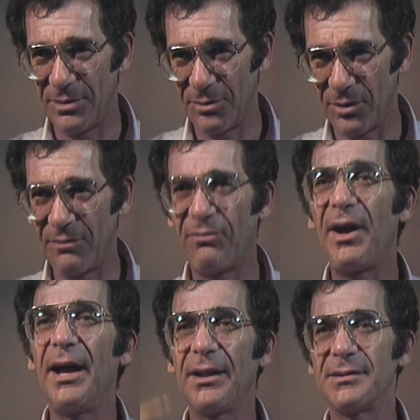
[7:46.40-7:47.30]
or the
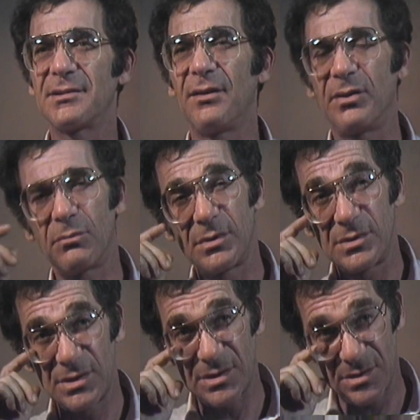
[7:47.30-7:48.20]
violence of it was
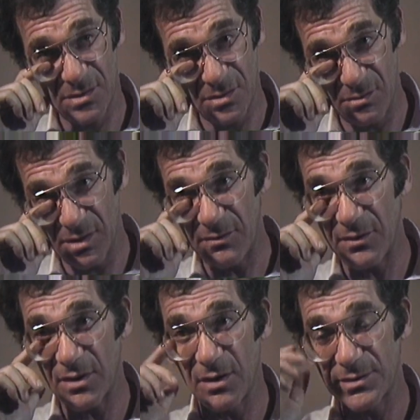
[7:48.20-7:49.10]
just too
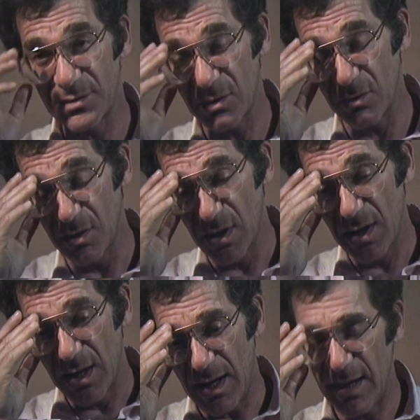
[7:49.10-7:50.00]
difficult. So
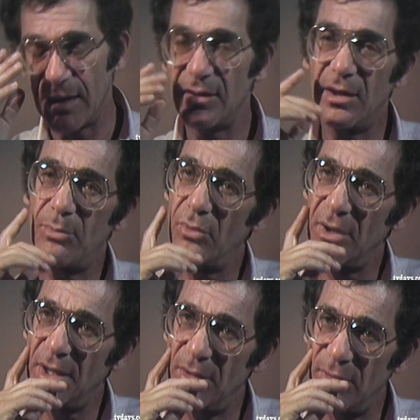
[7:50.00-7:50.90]
I ended up
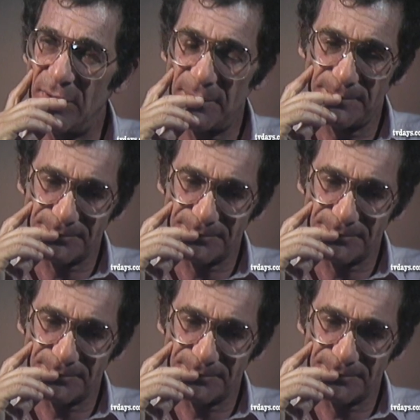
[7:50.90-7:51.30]
working with,